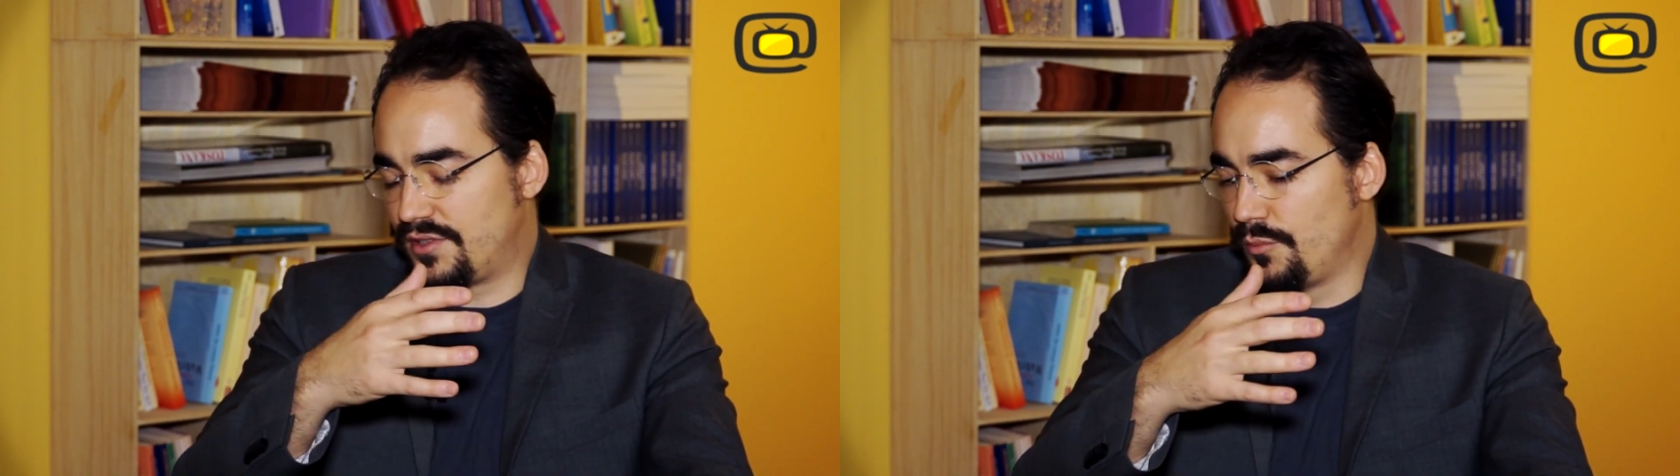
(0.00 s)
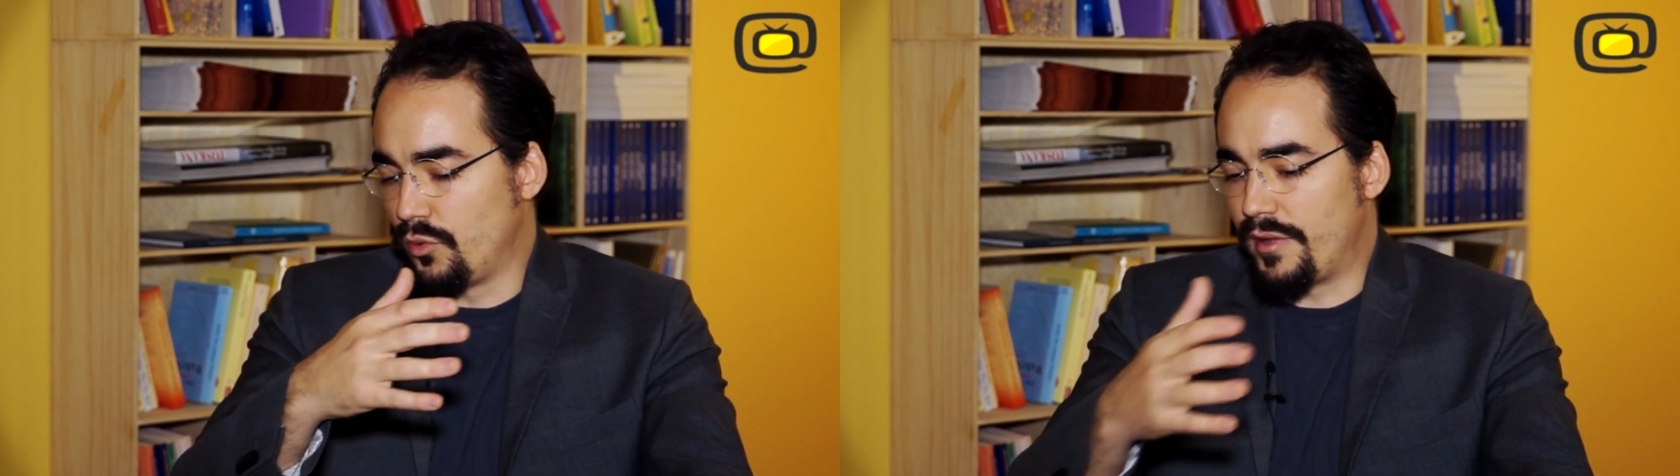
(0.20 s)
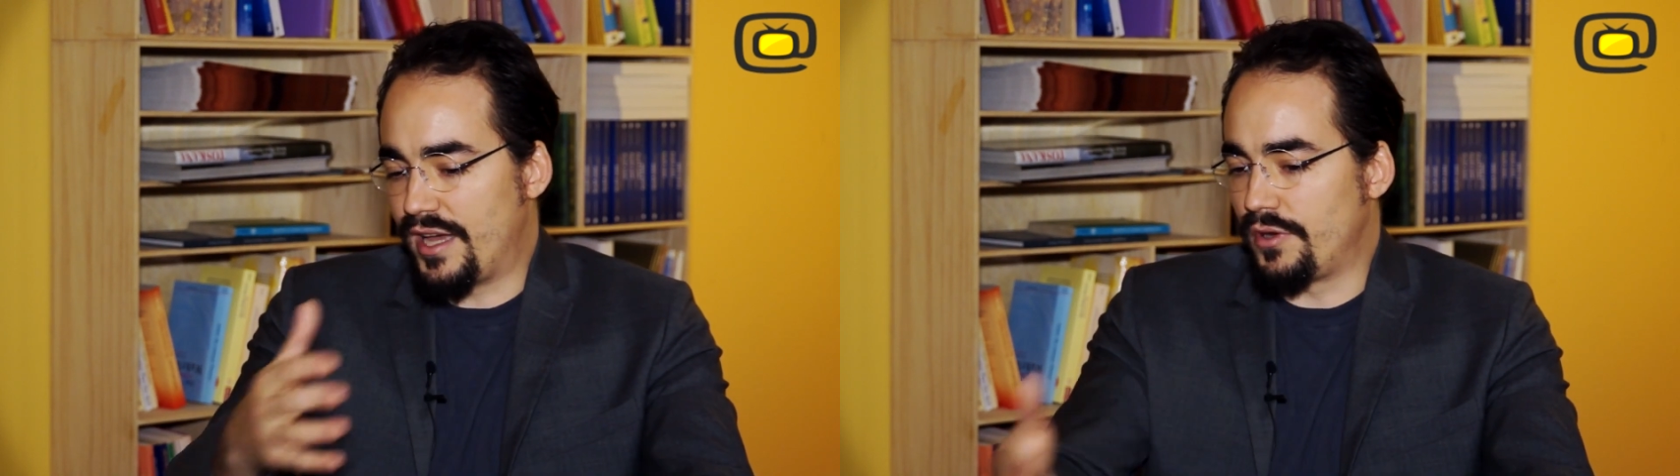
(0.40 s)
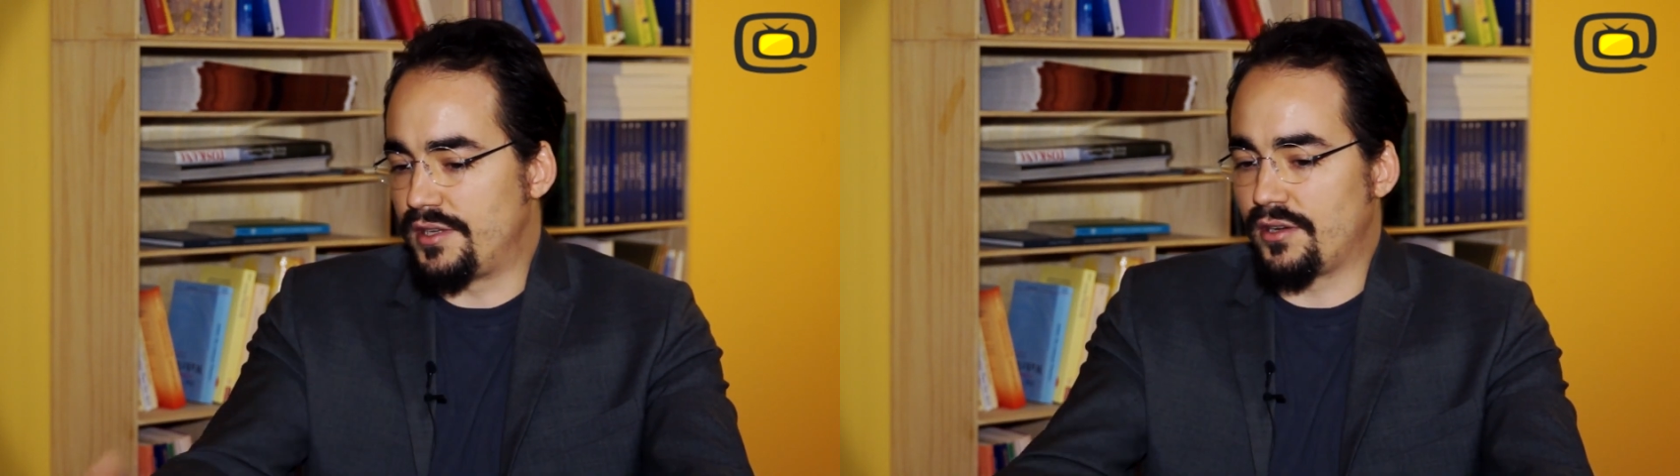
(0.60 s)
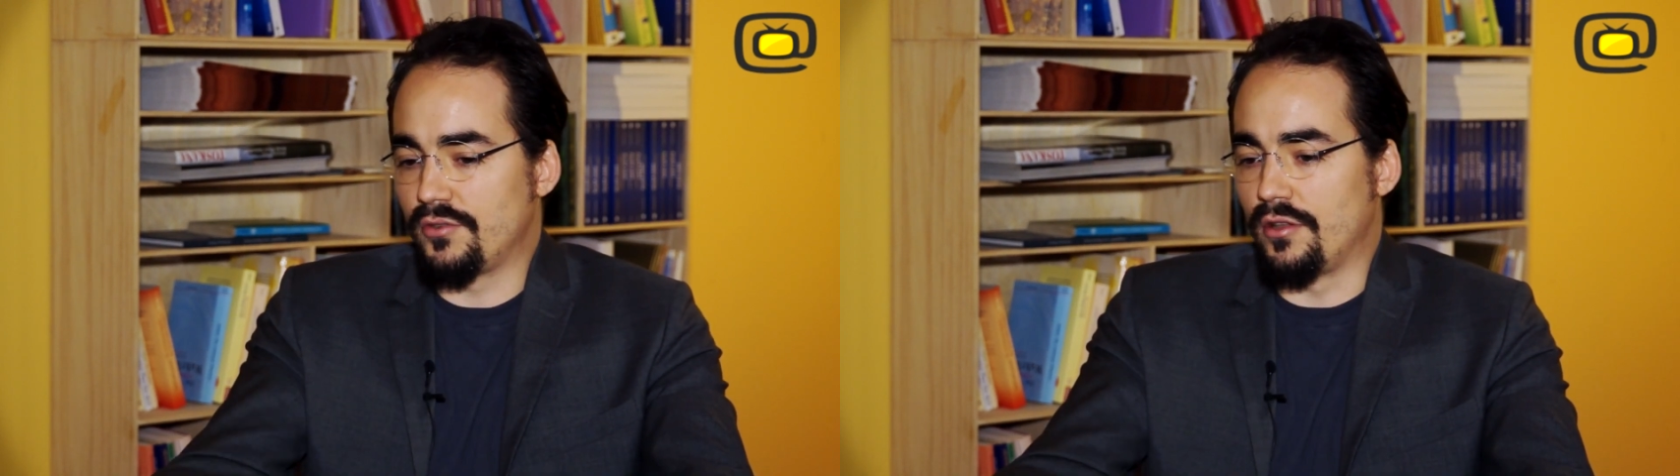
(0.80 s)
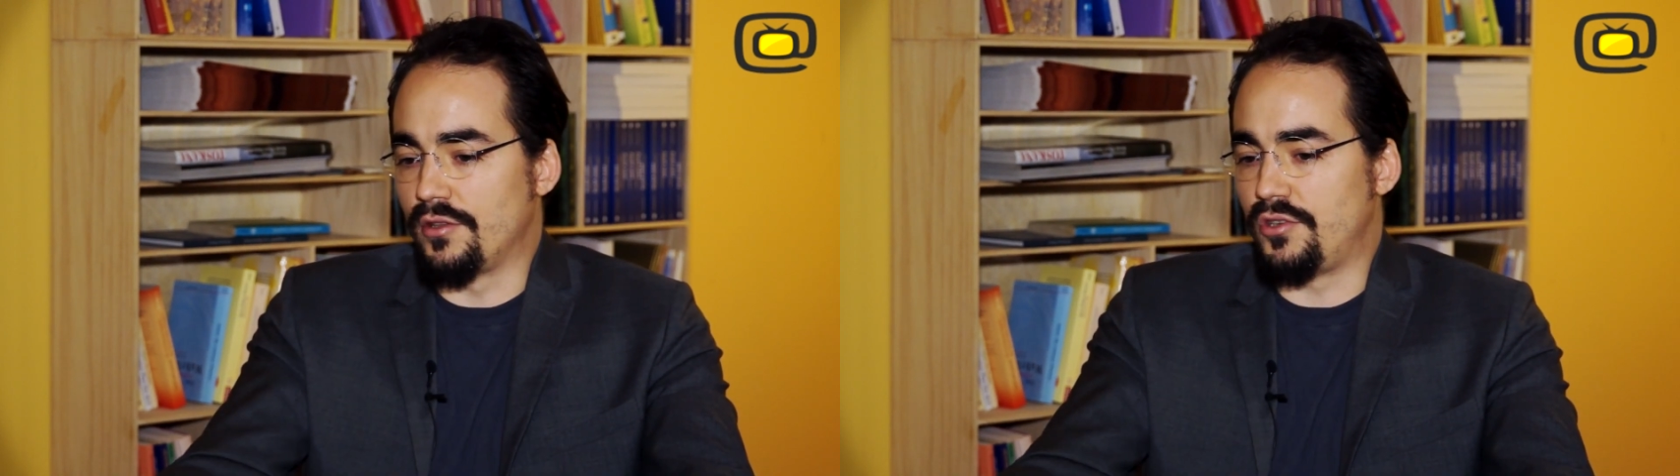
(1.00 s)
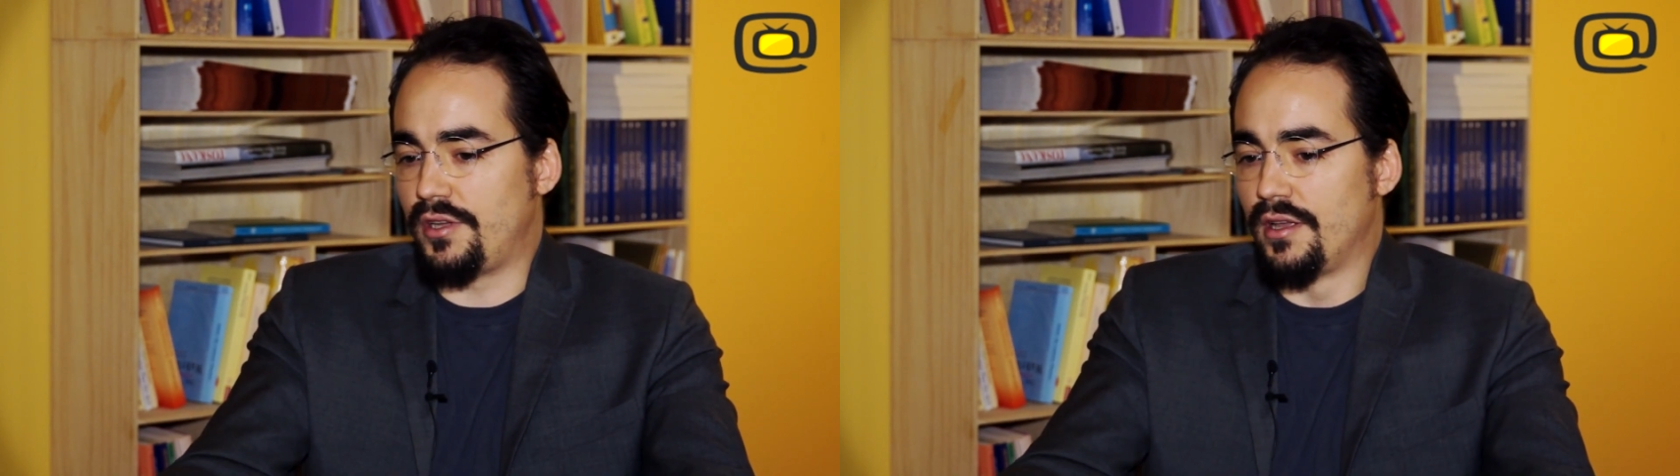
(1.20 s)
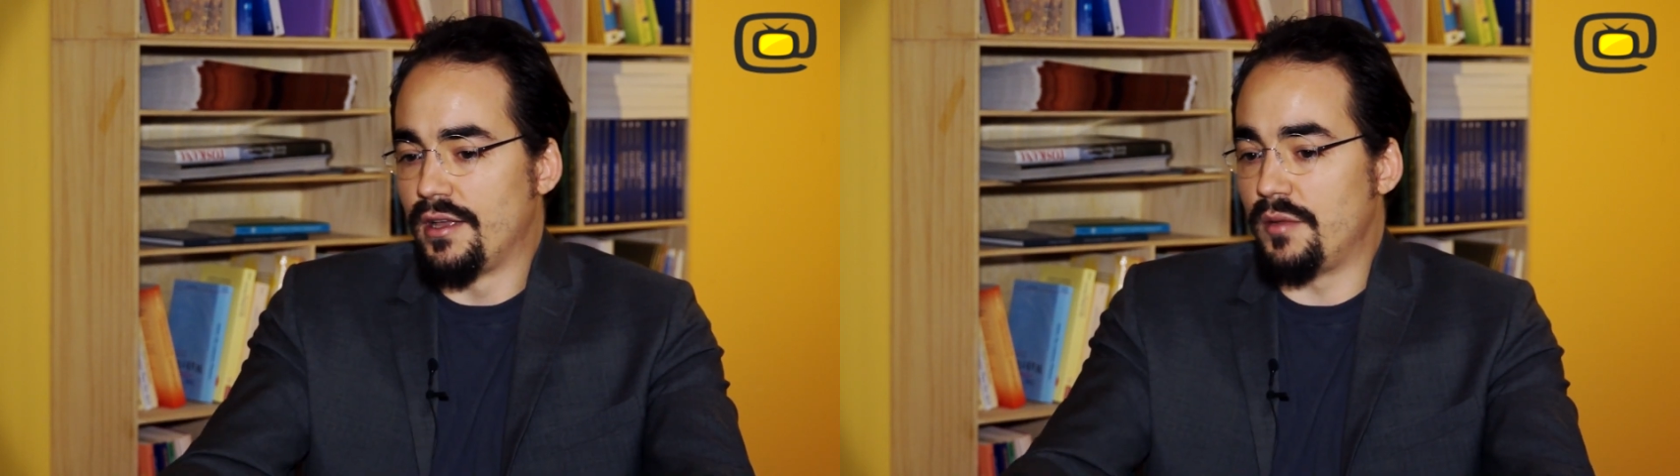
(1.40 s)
simple battery technology